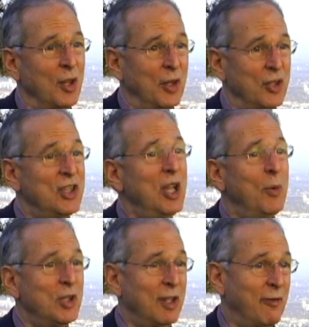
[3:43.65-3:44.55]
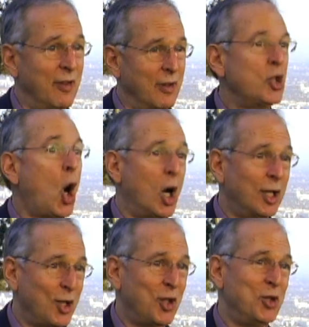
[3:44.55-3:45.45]
the sequence of
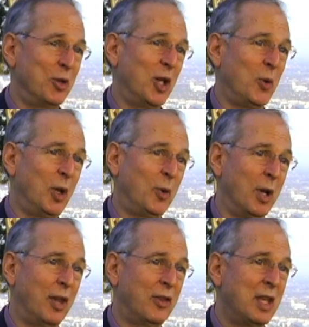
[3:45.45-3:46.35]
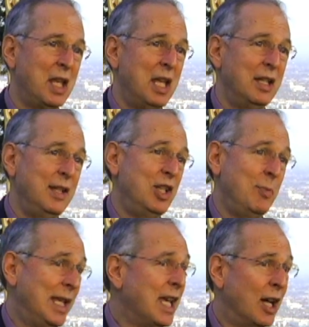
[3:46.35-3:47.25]
targets that you're going to work with, needs to
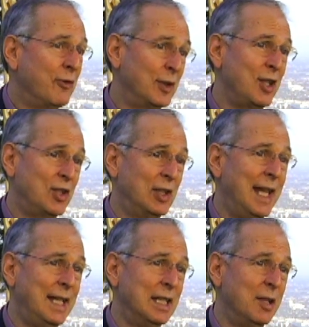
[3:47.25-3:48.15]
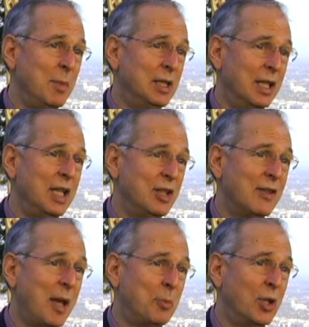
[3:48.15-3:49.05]
be carefully selected to meet the needs of
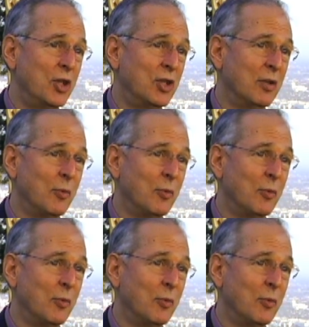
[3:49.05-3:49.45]
that person.